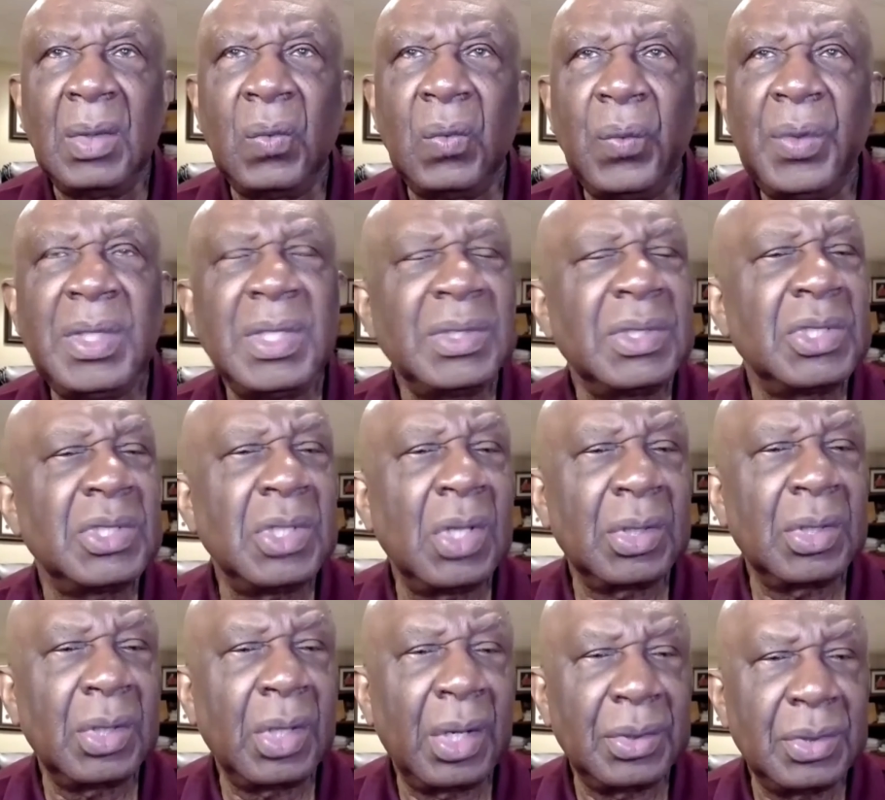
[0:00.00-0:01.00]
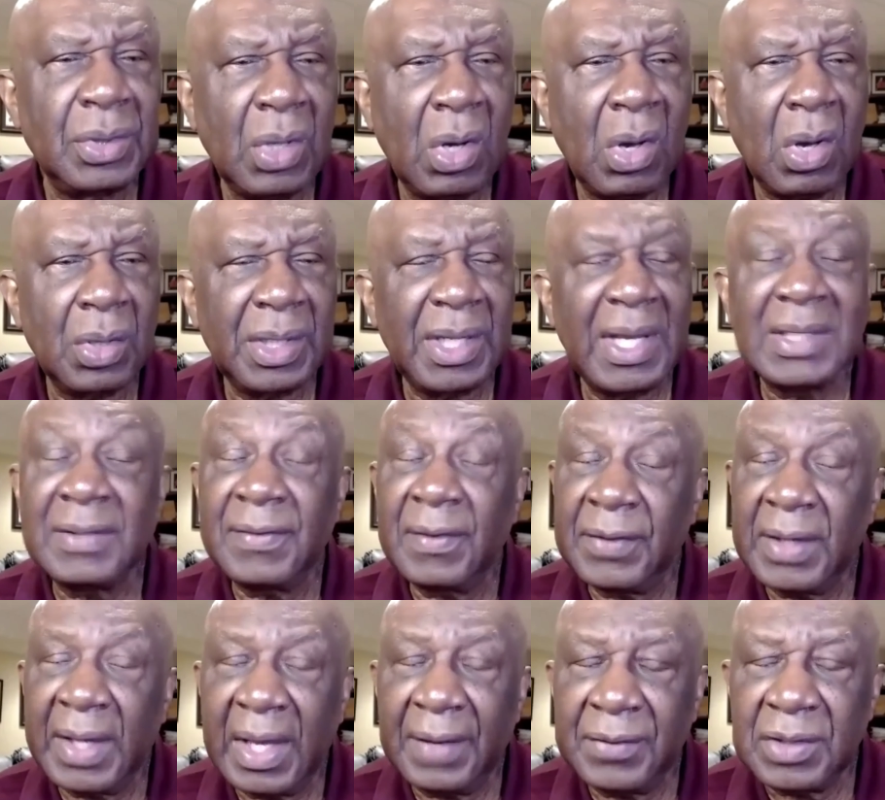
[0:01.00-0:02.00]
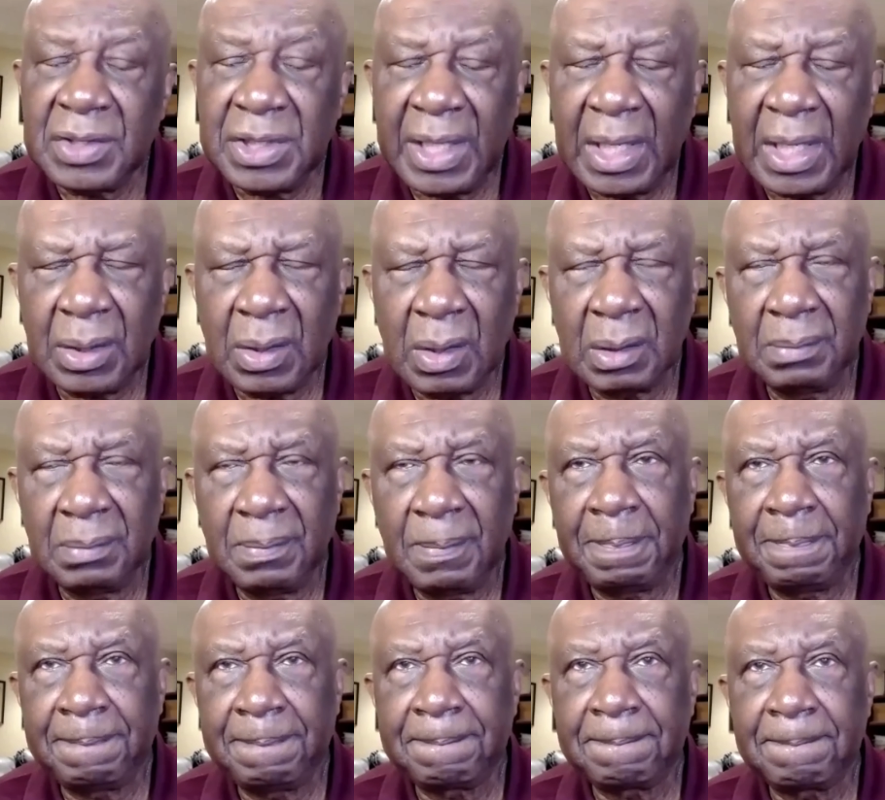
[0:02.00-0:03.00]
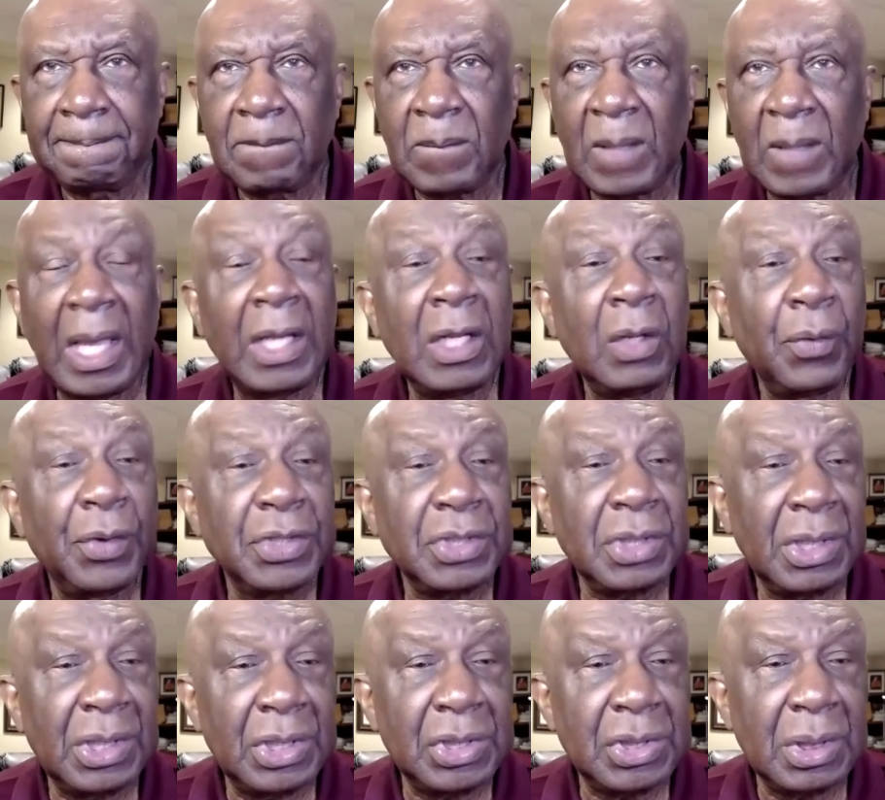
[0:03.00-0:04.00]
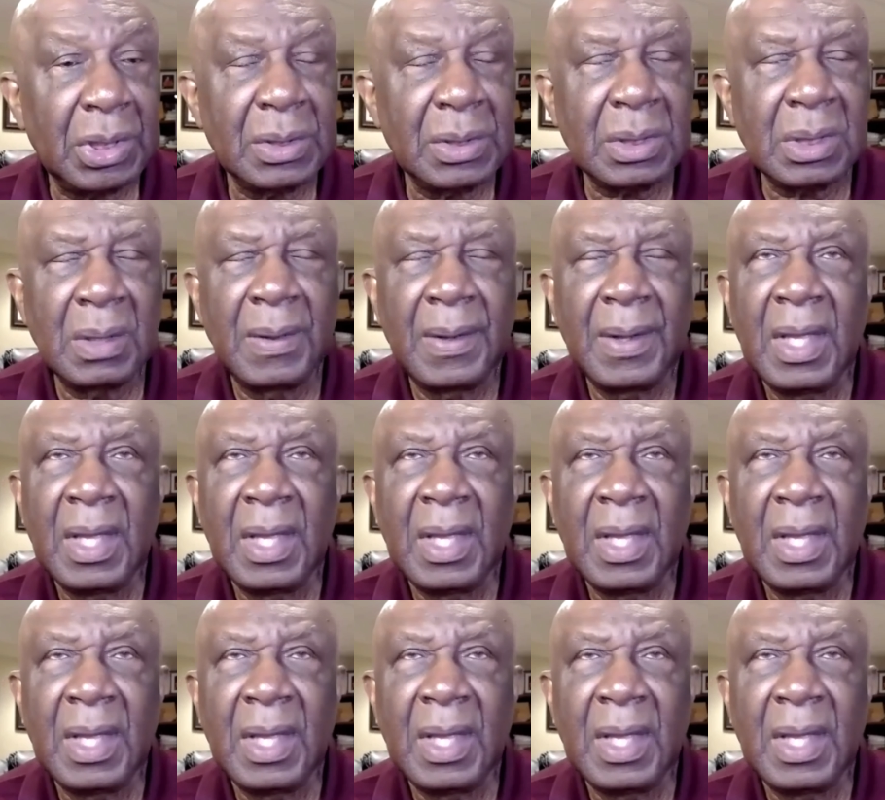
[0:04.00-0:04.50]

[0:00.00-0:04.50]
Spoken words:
What is a junkyard dog? He has a very heavy chain on him, in the worst conditions.